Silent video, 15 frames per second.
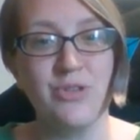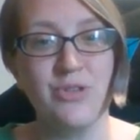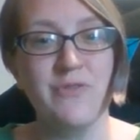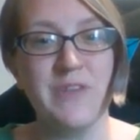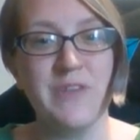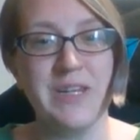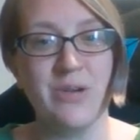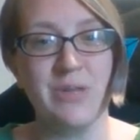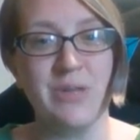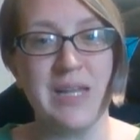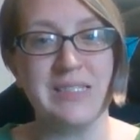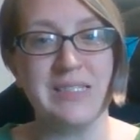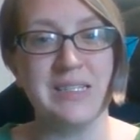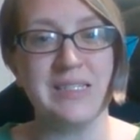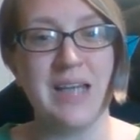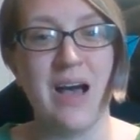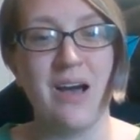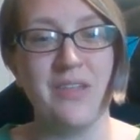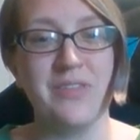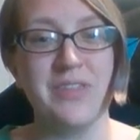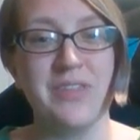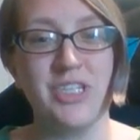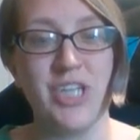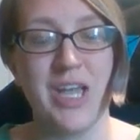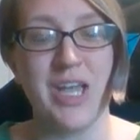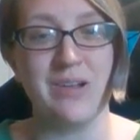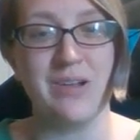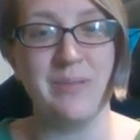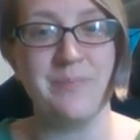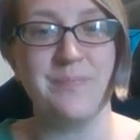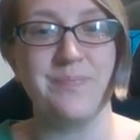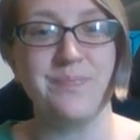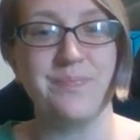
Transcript: new video lessons on the channel.